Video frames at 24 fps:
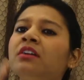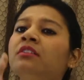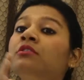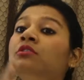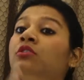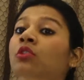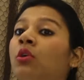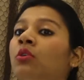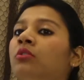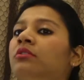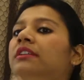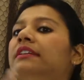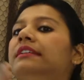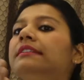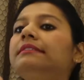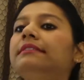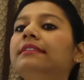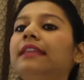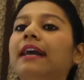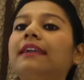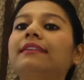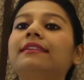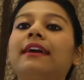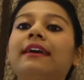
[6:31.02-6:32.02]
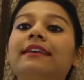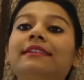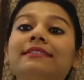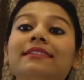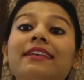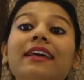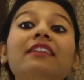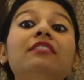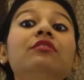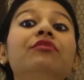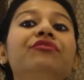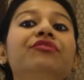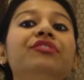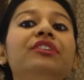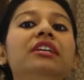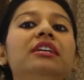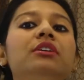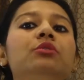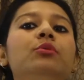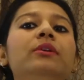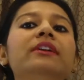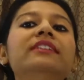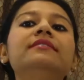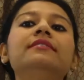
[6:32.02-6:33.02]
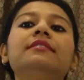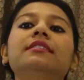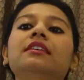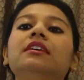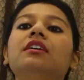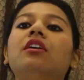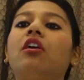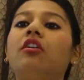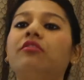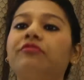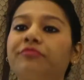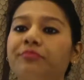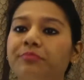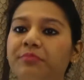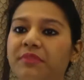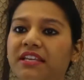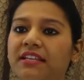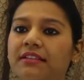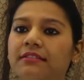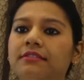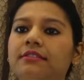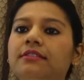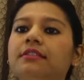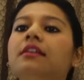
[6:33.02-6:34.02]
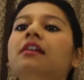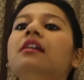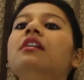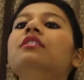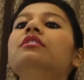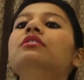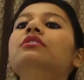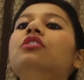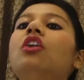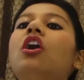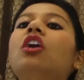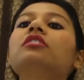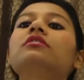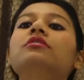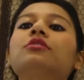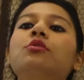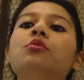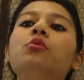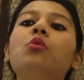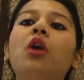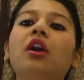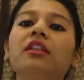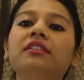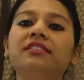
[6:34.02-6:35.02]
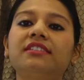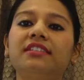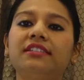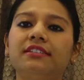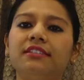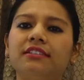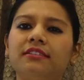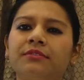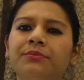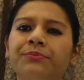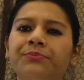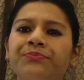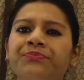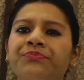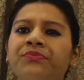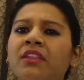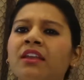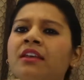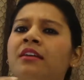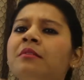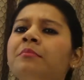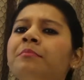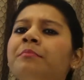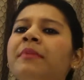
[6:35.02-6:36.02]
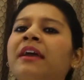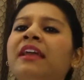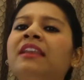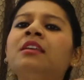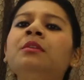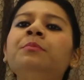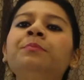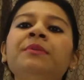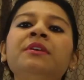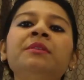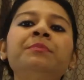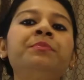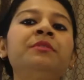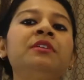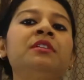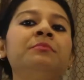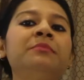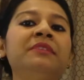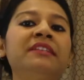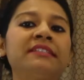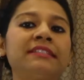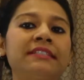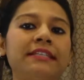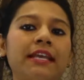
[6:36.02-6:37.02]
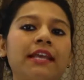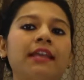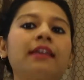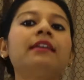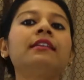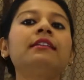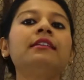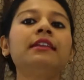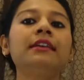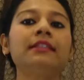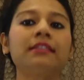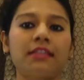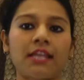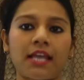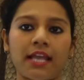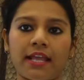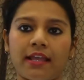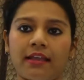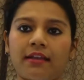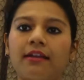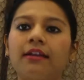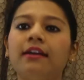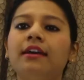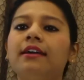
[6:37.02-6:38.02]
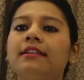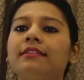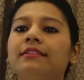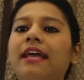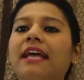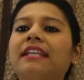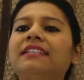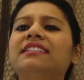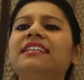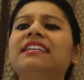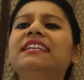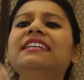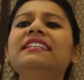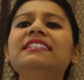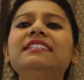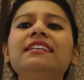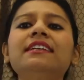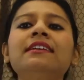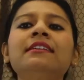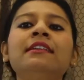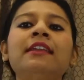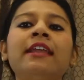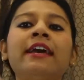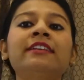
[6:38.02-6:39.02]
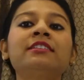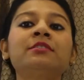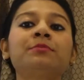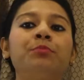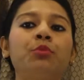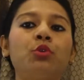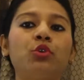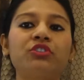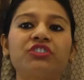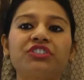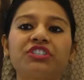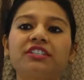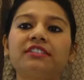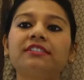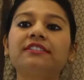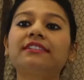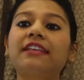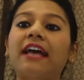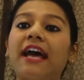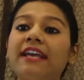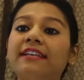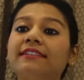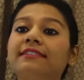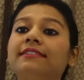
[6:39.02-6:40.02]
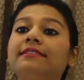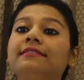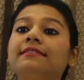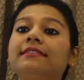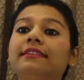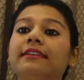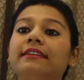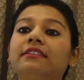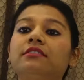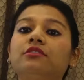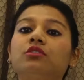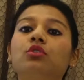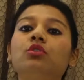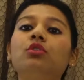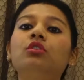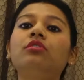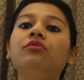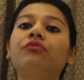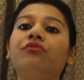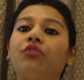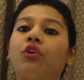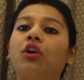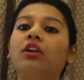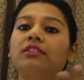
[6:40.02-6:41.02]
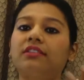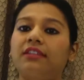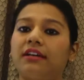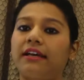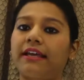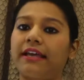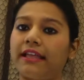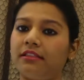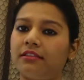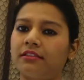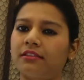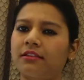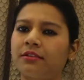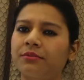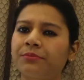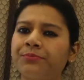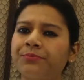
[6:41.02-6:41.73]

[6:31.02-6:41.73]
Notice that I said frequency of meals, not quantity. Many people mistakenly think that eating less portion sizes is good for the health.